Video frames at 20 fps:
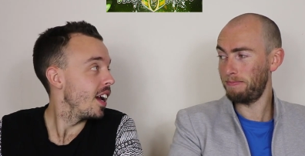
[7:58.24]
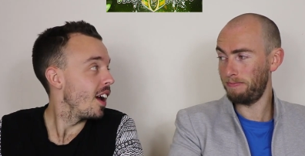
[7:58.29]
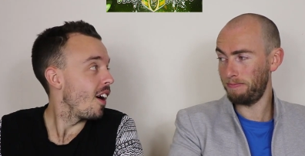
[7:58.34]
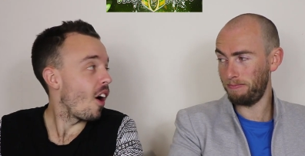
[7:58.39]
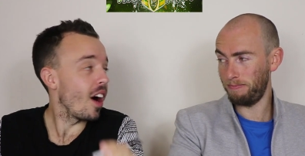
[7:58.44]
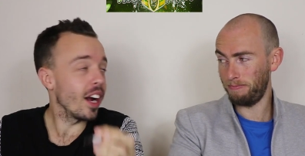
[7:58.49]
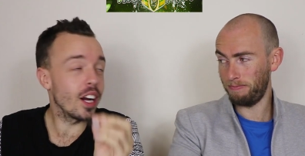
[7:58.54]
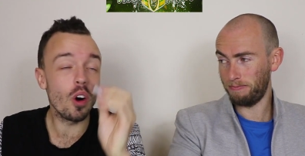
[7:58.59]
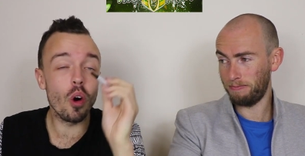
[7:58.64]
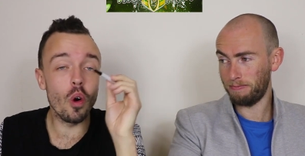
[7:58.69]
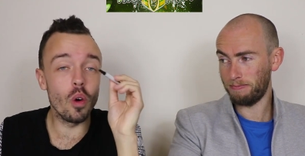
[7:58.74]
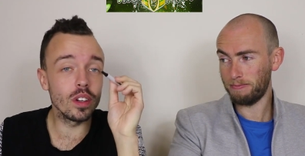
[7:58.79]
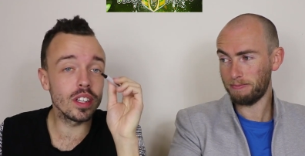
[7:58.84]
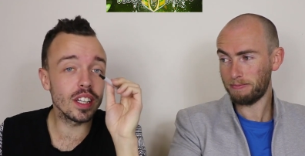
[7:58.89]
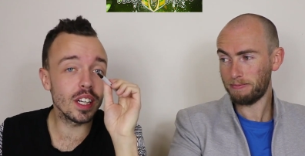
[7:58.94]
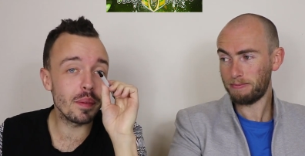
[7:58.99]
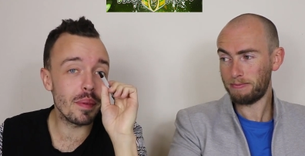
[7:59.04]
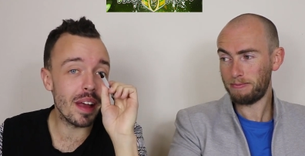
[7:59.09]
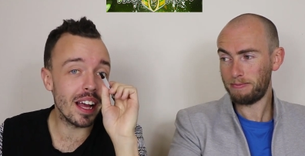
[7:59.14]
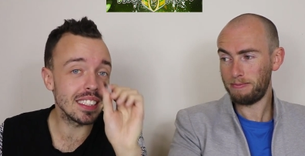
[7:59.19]
Speaker 1: Mm. I called
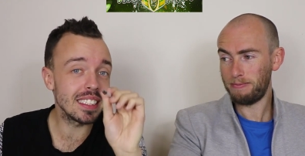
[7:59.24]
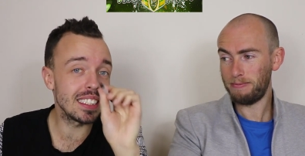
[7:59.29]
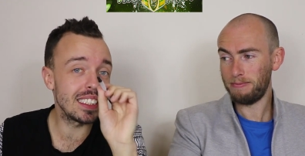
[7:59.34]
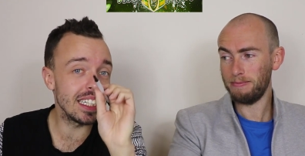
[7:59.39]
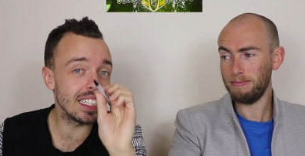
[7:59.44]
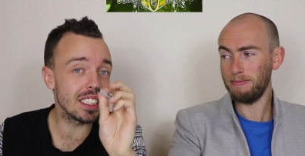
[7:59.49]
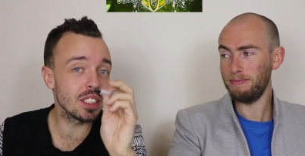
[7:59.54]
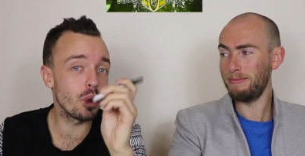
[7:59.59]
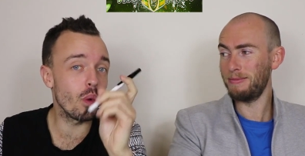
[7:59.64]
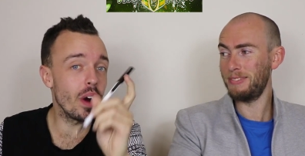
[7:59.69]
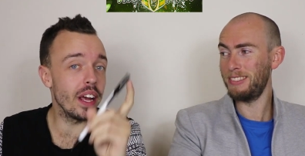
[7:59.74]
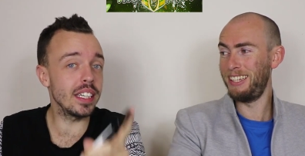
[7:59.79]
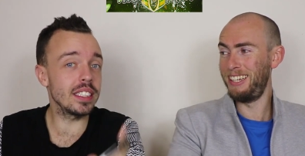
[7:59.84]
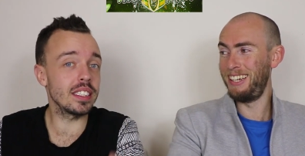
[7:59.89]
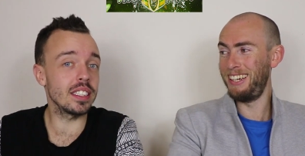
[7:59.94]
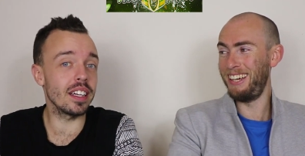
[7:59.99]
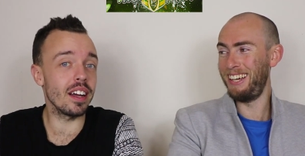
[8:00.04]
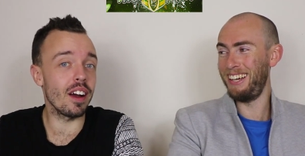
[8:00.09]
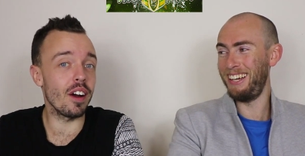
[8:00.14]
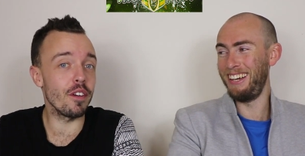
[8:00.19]
it about six
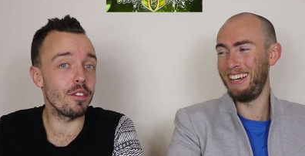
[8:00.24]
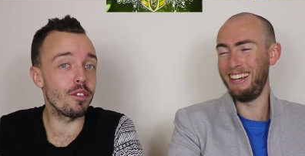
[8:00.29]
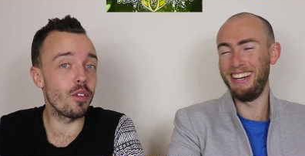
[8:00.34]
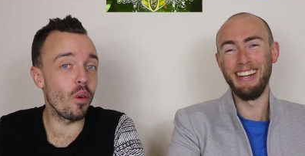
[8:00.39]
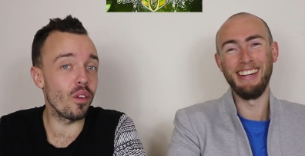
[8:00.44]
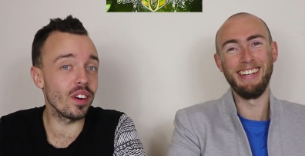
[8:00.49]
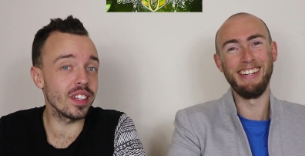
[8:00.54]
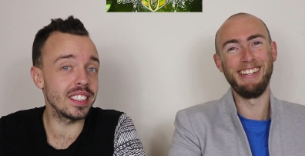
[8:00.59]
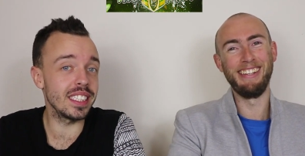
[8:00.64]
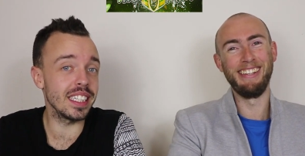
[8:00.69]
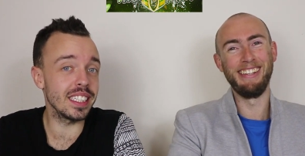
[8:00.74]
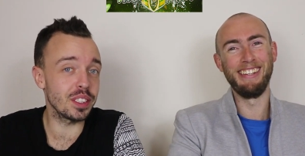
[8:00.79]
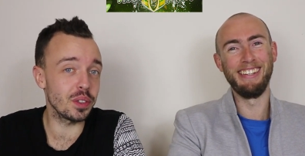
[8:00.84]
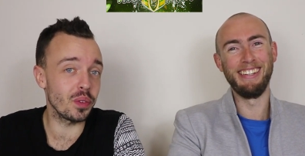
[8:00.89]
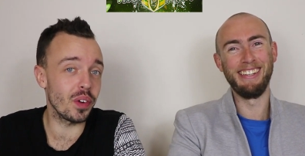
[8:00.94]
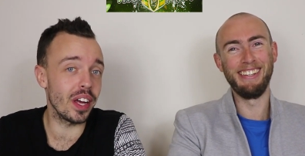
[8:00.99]
weeks ago, four to six